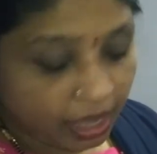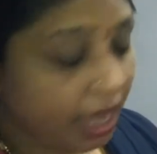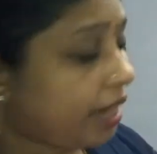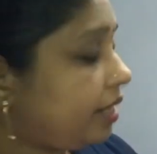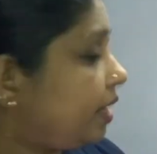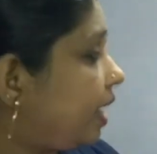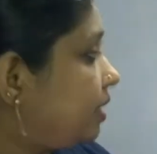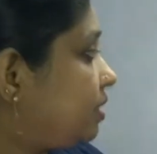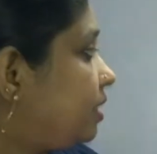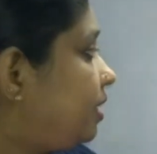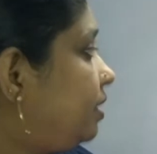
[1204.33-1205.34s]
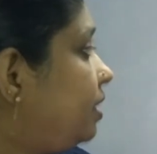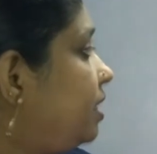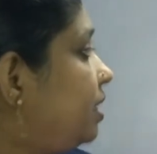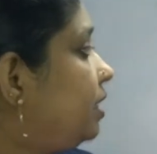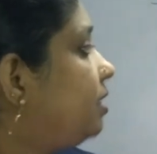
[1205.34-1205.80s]
And I said
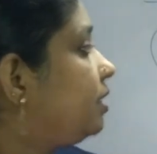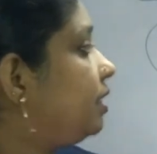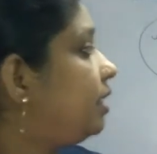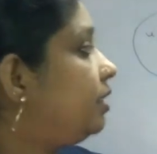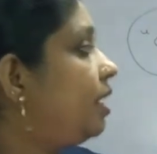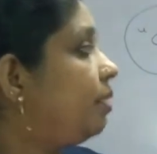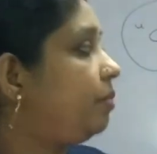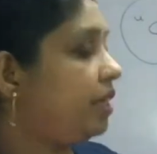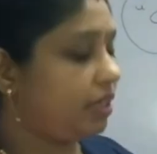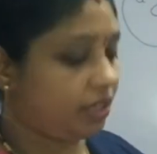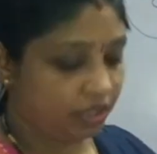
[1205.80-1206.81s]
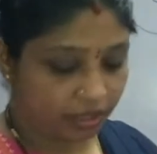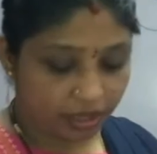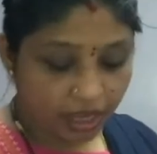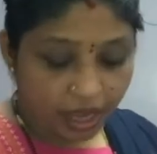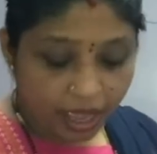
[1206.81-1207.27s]
he can create the applications.
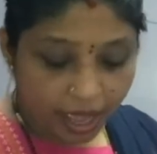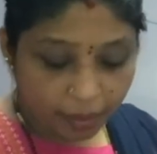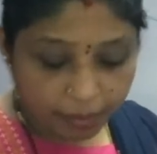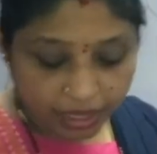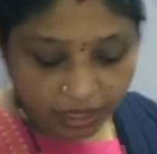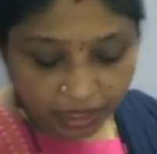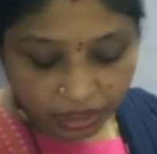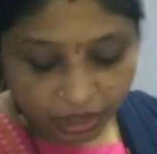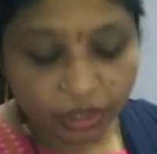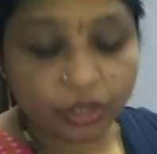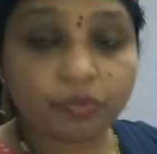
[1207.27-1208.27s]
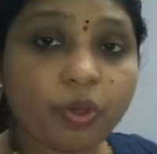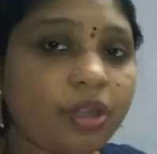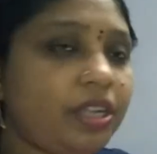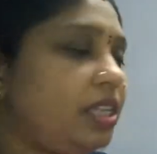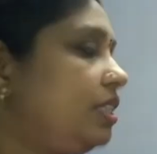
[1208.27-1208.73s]
Applications,
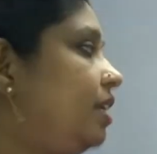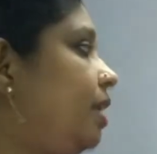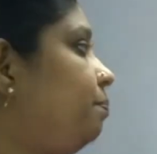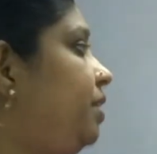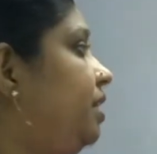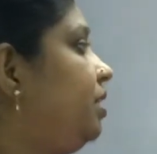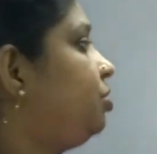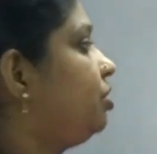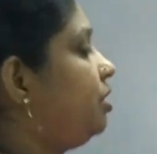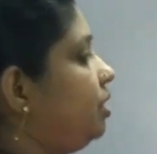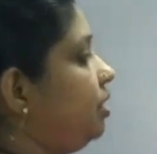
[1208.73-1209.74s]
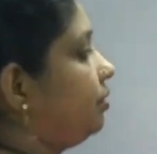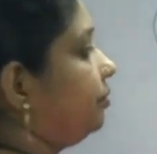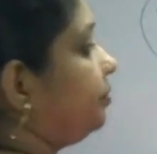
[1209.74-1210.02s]
what is an application here?